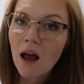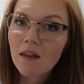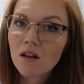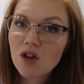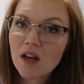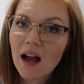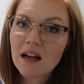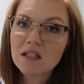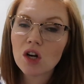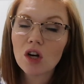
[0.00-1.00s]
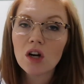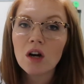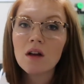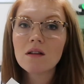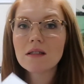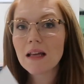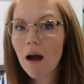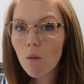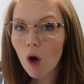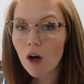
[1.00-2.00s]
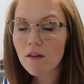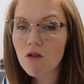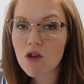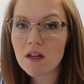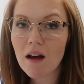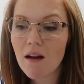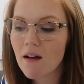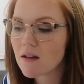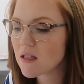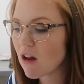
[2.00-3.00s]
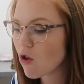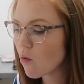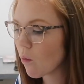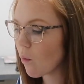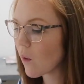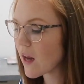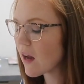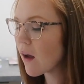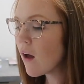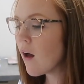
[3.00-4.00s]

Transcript: and then she has her sight word that she does each week.